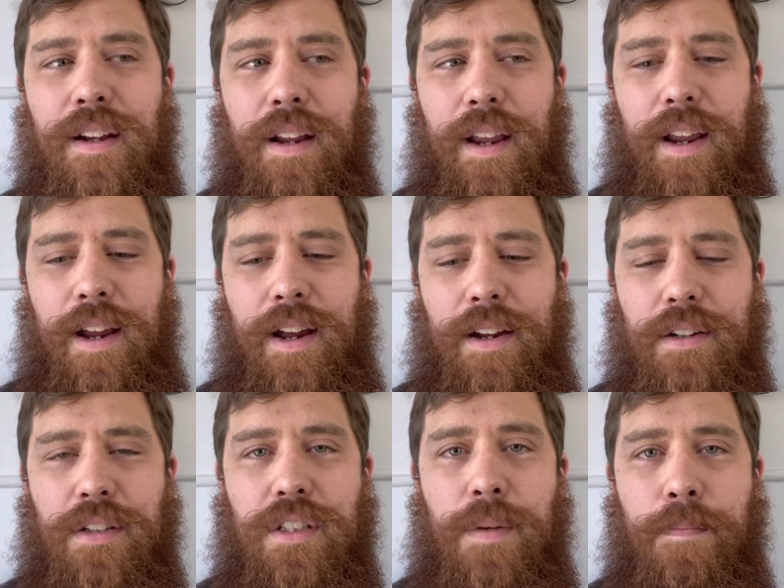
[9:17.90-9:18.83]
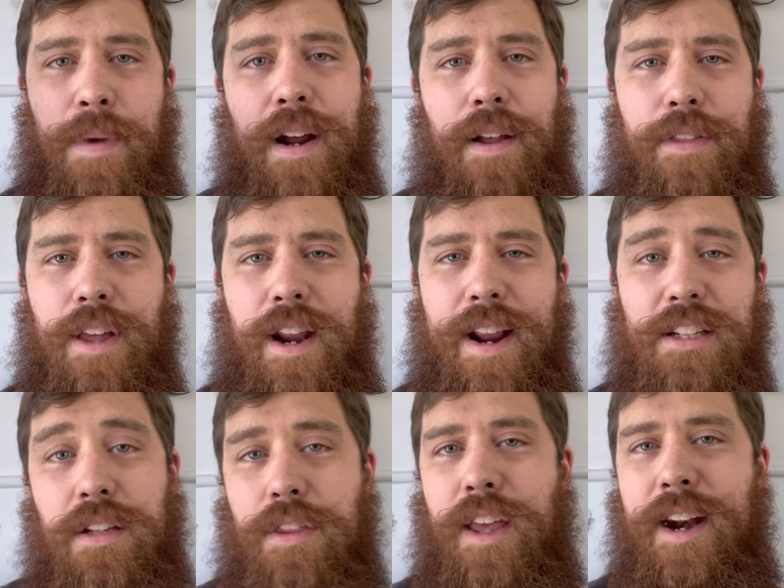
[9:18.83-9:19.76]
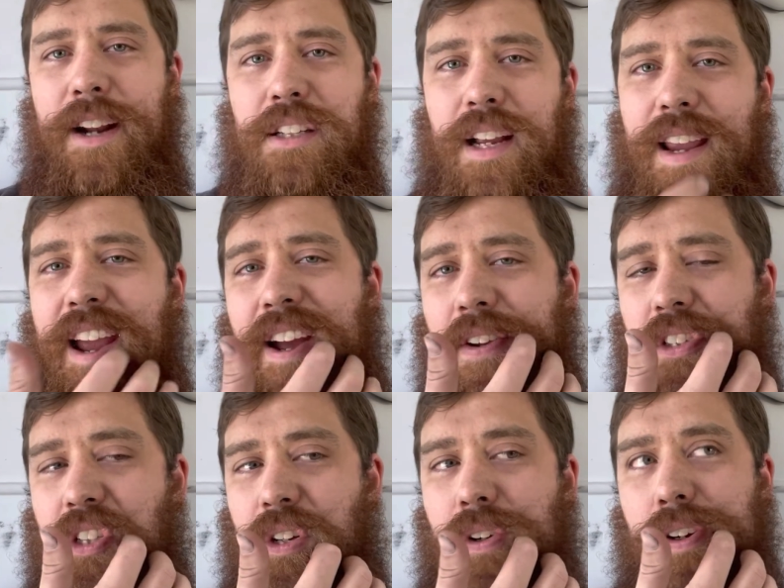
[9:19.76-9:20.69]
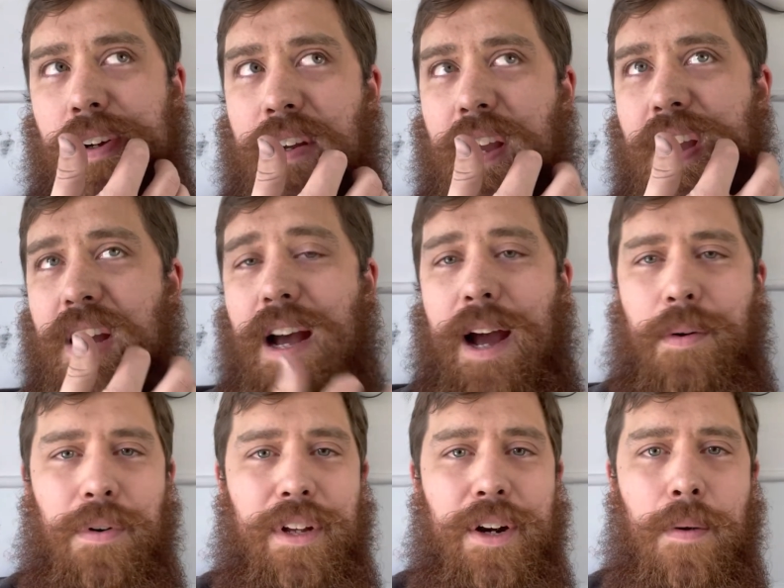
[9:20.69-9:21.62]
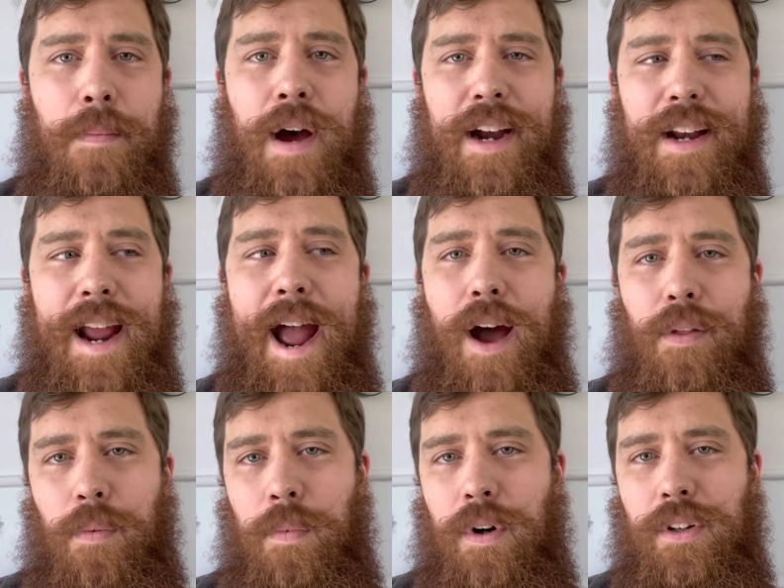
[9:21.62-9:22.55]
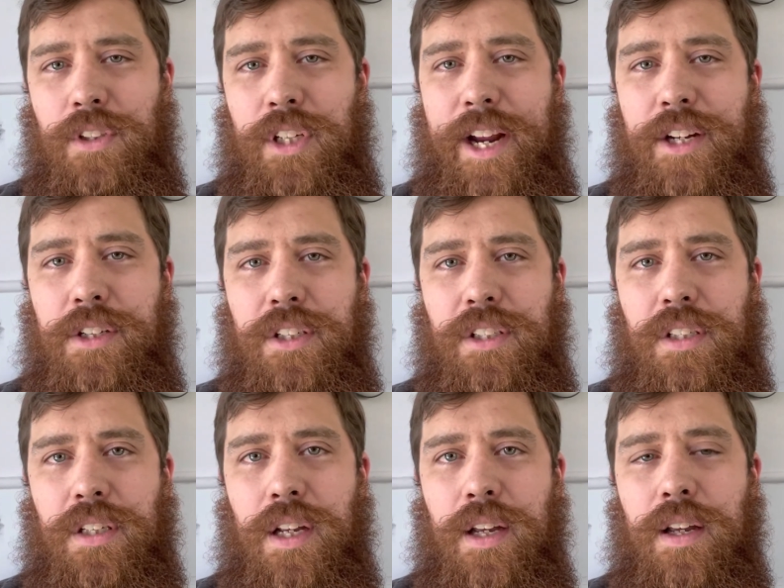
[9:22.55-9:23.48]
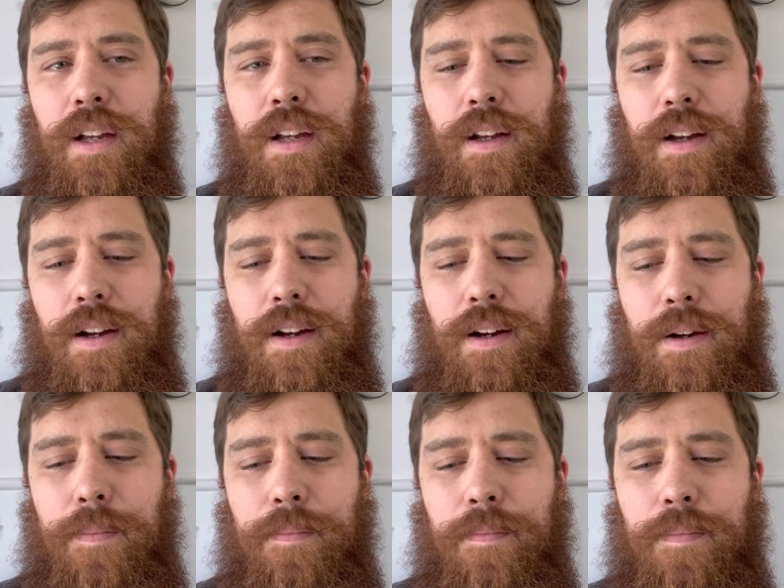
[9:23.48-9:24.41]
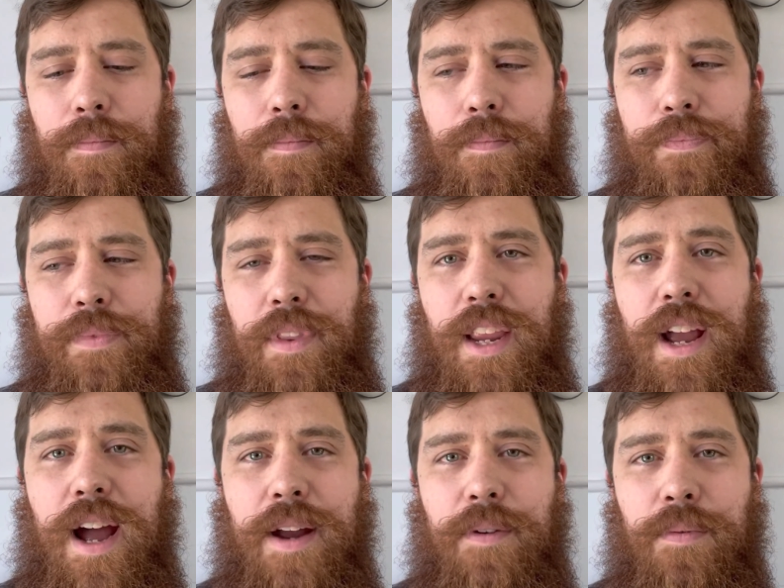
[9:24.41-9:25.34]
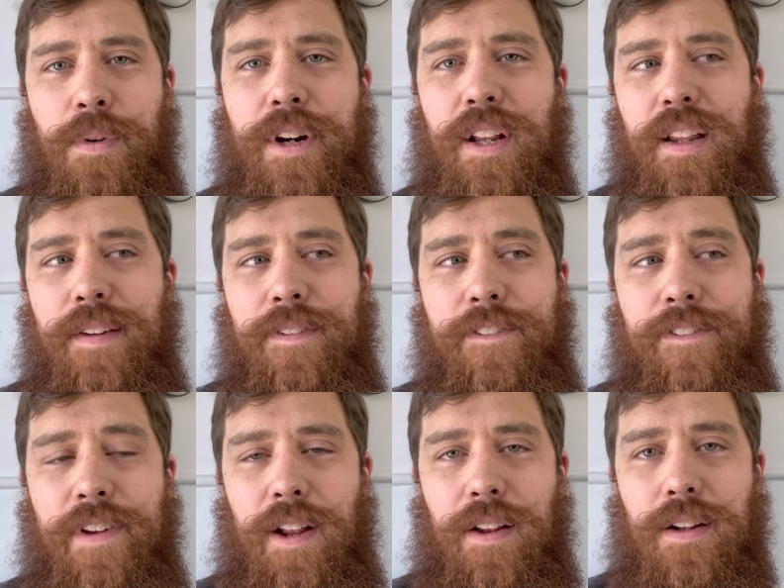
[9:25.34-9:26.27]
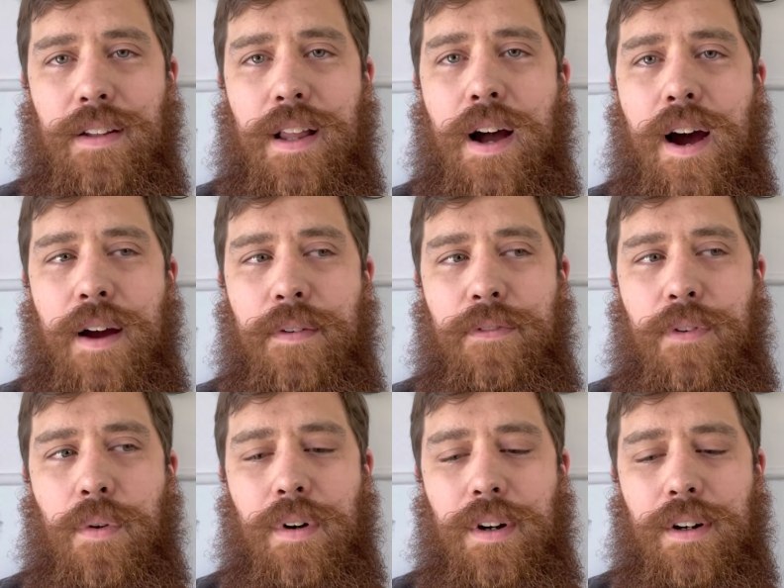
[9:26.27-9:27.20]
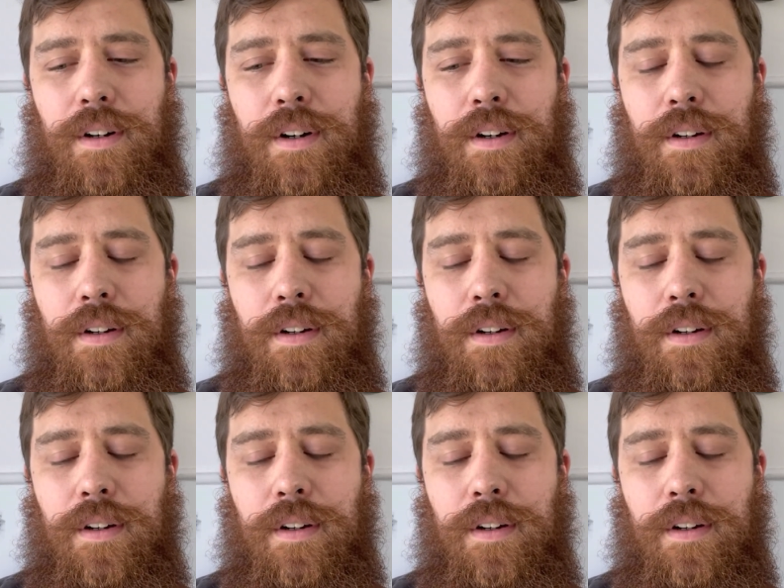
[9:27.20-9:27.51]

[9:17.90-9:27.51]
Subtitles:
and being as authentic as I can. So I really don't mind how the world changes. I really feel a lot for